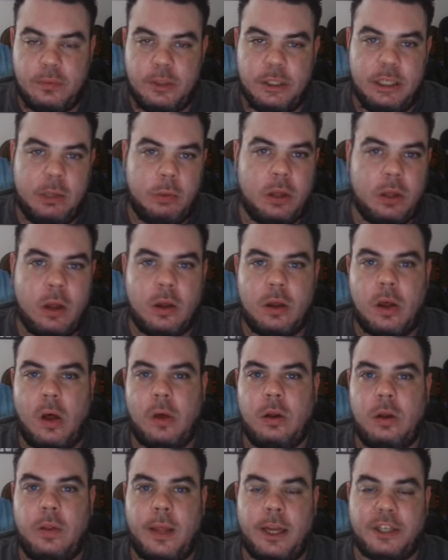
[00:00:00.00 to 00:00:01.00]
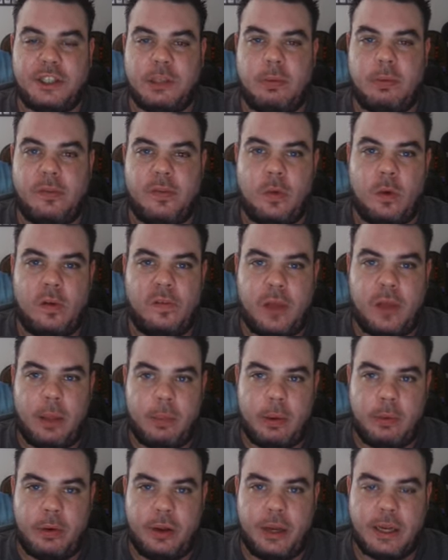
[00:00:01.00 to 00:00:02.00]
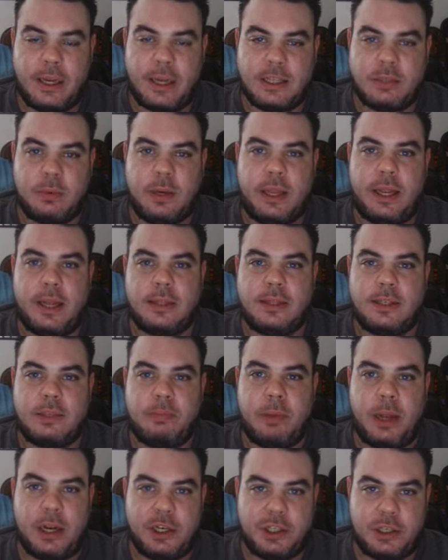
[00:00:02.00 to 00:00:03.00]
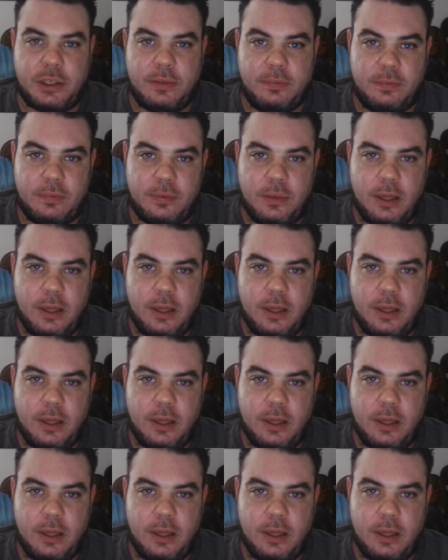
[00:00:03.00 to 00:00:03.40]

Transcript: He will not call an election before February. That's when he gets his pension.